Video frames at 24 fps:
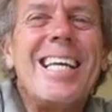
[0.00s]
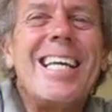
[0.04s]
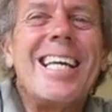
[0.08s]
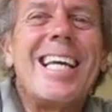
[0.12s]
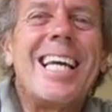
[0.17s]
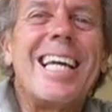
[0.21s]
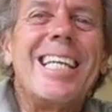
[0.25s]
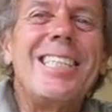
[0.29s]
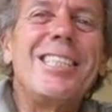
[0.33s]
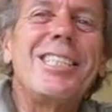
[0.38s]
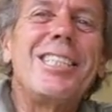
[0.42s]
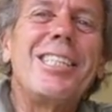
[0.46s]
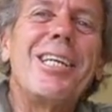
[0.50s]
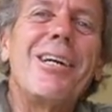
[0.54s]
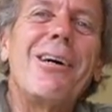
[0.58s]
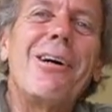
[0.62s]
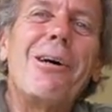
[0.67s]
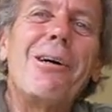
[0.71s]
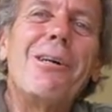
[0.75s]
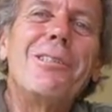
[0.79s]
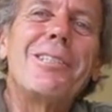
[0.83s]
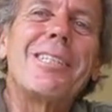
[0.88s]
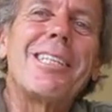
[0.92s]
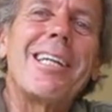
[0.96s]

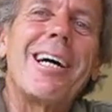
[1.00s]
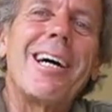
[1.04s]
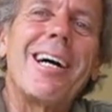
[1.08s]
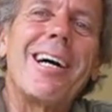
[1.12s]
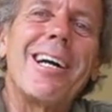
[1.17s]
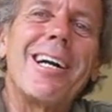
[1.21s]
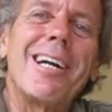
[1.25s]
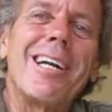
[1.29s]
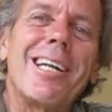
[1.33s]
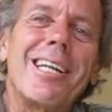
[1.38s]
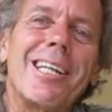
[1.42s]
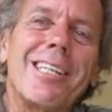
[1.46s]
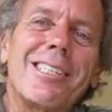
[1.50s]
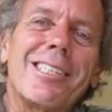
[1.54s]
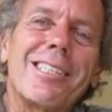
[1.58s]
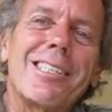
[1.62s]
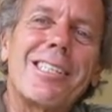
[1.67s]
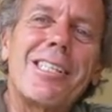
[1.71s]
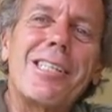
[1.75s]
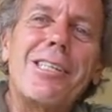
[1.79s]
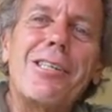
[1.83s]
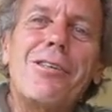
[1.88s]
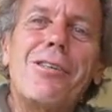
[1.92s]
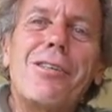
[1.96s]
NGOs are an
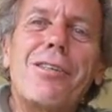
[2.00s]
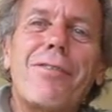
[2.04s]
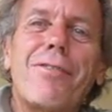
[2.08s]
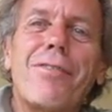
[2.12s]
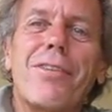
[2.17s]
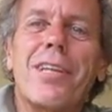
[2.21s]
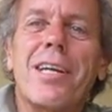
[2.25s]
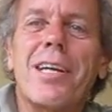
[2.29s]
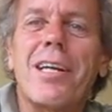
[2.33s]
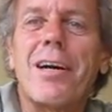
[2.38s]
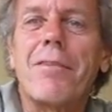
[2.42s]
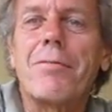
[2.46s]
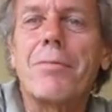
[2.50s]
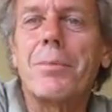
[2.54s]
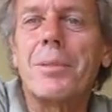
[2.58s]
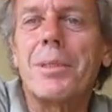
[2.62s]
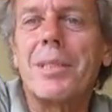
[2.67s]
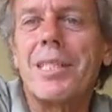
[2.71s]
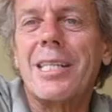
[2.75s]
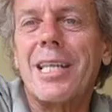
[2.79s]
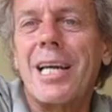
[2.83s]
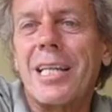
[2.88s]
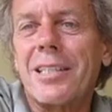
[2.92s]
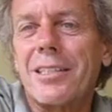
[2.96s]
excuse for the
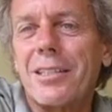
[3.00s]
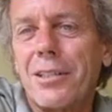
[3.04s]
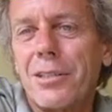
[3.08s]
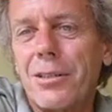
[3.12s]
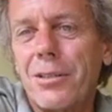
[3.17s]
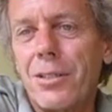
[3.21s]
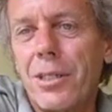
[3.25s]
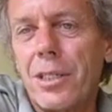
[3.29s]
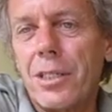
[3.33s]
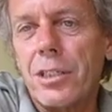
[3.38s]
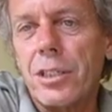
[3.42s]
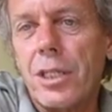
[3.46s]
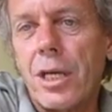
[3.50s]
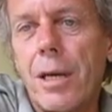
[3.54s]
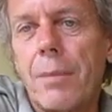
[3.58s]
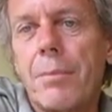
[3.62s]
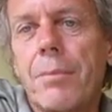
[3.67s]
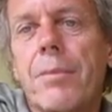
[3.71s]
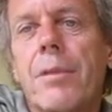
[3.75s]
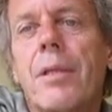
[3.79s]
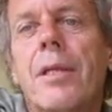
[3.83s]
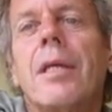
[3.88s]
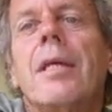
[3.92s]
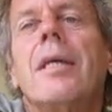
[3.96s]
government not to do their job.
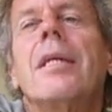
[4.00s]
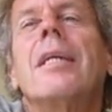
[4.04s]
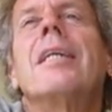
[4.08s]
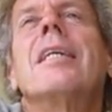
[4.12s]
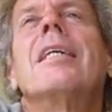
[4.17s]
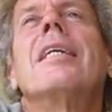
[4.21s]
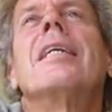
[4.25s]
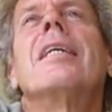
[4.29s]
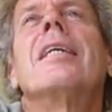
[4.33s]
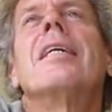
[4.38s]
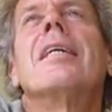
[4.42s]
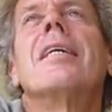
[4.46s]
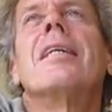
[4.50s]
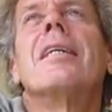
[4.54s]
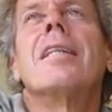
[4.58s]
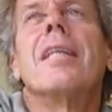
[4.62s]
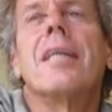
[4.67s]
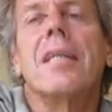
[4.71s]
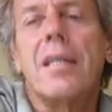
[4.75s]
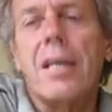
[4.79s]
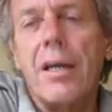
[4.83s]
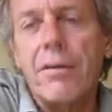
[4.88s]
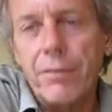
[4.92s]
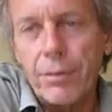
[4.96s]
The
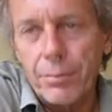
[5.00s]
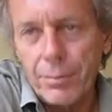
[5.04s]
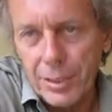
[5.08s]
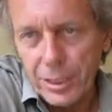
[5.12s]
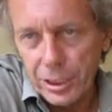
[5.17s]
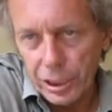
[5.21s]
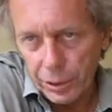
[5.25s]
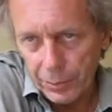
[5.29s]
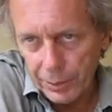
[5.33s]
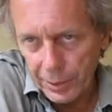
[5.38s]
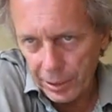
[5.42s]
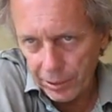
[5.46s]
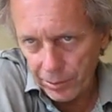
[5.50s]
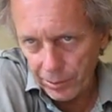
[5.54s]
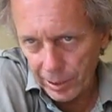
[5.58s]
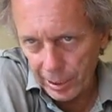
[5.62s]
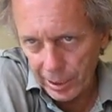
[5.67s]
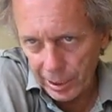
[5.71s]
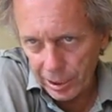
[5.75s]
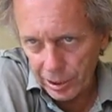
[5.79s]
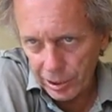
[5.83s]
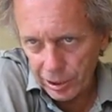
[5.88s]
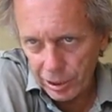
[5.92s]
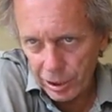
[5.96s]
government should be doing
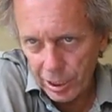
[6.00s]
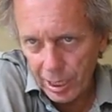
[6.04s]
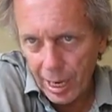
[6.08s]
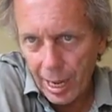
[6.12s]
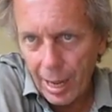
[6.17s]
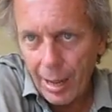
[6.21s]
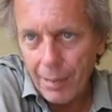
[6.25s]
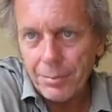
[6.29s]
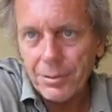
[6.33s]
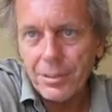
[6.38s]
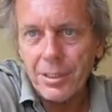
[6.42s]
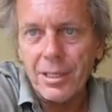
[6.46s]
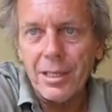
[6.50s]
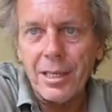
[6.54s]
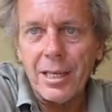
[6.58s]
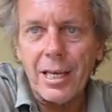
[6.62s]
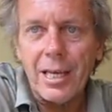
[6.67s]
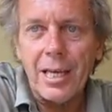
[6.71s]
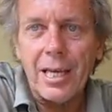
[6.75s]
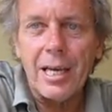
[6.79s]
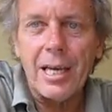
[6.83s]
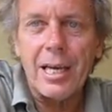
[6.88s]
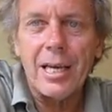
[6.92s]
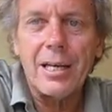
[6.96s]
these jobs,
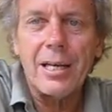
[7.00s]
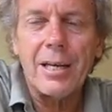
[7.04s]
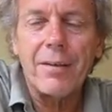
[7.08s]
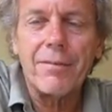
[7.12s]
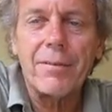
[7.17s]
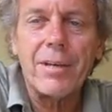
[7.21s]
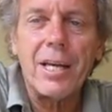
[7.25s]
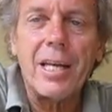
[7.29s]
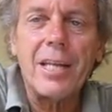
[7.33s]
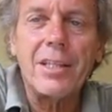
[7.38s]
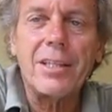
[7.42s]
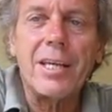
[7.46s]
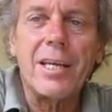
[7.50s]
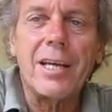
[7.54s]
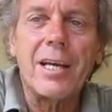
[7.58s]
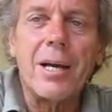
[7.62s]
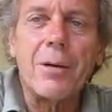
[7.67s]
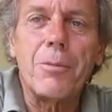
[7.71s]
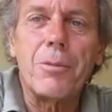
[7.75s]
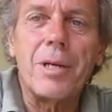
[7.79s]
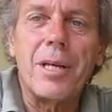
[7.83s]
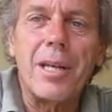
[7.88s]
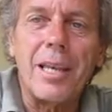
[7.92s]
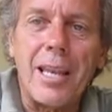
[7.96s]
and if anything I
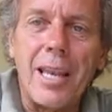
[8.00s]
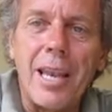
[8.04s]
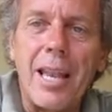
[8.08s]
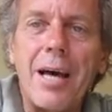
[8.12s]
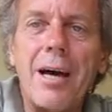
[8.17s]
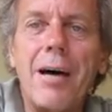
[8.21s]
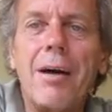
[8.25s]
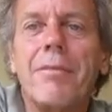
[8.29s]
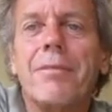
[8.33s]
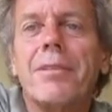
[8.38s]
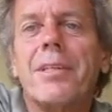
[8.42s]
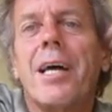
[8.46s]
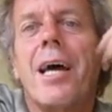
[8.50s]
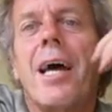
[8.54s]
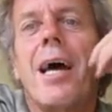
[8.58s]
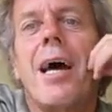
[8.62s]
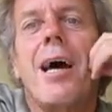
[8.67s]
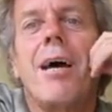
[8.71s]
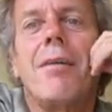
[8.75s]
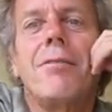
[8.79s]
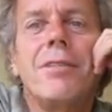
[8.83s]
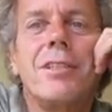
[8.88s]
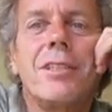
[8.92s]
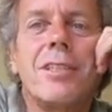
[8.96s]
would love to
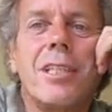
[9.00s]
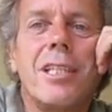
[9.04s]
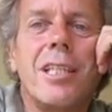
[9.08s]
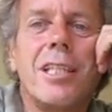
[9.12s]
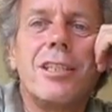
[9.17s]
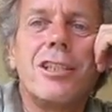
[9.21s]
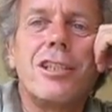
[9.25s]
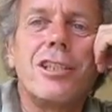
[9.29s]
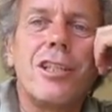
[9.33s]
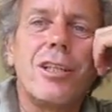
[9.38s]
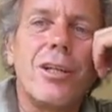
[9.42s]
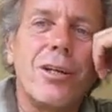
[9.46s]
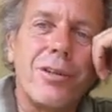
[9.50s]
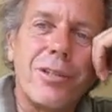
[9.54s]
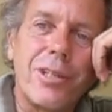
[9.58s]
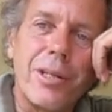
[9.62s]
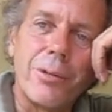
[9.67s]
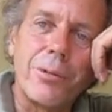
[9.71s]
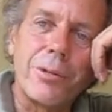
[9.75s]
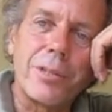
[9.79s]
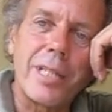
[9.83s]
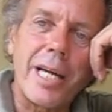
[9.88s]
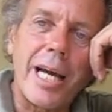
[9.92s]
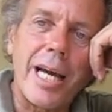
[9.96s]
have is an NGO that
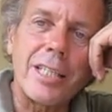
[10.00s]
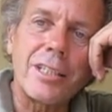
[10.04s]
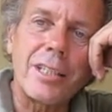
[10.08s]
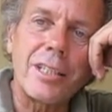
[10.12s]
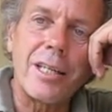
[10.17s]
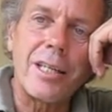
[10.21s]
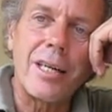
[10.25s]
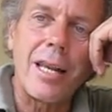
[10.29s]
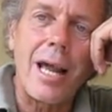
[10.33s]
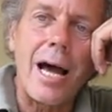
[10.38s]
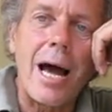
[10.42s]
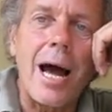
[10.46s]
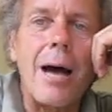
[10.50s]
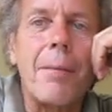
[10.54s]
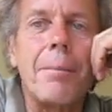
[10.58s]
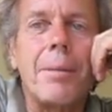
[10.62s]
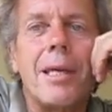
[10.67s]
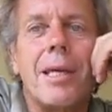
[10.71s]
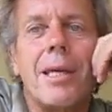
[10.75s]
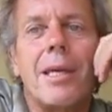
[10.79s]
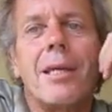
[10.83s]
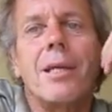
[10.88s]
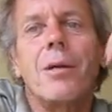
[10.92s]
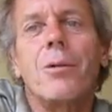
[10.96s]
was actually
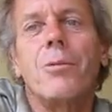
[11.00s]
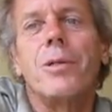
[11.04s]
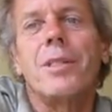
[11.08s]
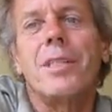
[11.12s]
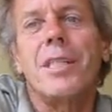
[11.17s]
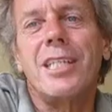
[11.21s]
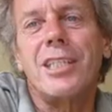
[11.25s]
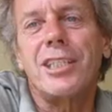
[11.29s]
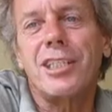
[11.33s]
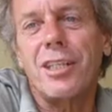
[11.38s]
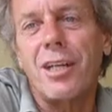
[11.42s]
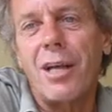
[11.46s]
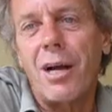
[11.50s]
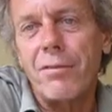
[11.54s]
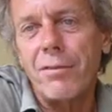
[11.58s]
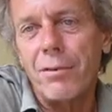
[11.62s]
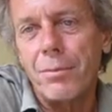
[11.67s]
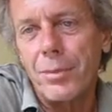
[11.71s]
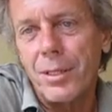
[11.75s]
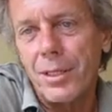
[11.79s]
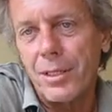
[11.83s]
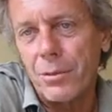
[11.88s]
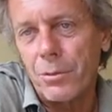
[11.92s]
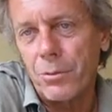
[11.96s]
lobbying with each
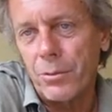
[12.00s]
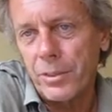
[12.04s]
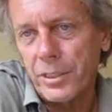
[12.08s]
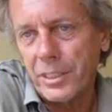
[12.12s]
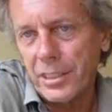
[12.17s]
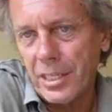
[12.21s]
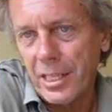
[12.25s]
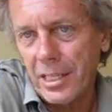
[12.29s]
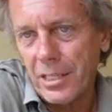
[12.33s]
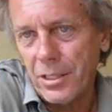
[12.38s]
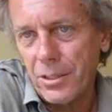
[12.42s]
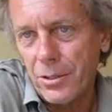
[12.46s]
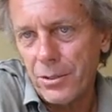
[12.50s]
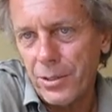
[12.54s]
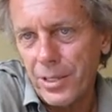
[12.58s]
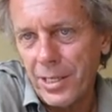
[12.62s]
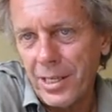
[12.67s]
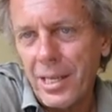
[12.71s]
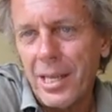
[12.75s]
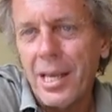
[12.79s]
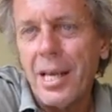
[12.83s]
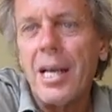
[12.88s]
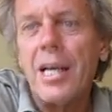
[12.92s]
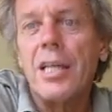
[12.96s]
government, which they're
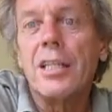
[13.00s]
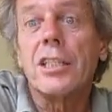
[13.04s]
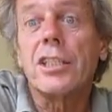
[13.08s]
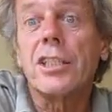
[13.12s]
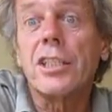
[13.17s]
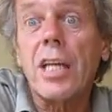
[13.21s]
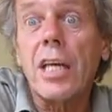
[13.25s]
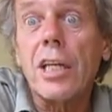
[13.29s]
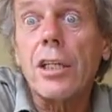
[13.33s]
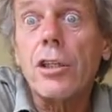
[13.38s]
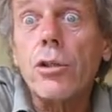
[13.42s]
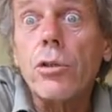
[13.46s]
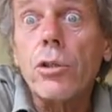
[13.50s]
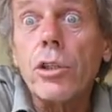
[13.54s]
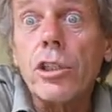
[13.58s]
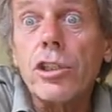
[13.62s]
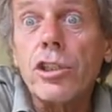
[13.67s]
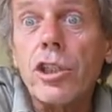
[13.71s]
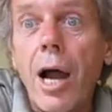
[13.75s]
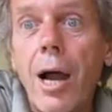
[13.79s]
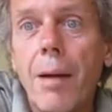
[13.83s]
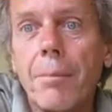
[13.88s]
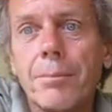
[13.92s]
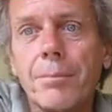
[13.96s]
doing, to say, do your
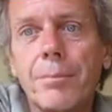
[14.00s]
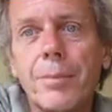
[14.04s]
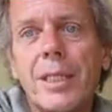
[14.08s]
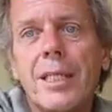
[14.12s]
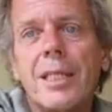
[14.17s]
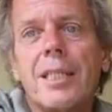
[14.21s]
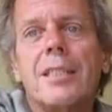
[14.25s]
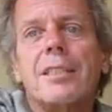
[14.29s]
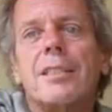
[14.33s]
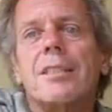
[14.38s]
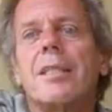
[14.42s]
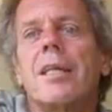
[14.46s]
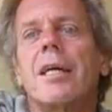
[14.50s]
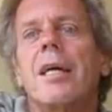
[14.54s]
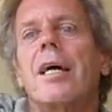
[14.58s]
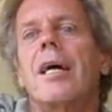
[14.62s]
job. Because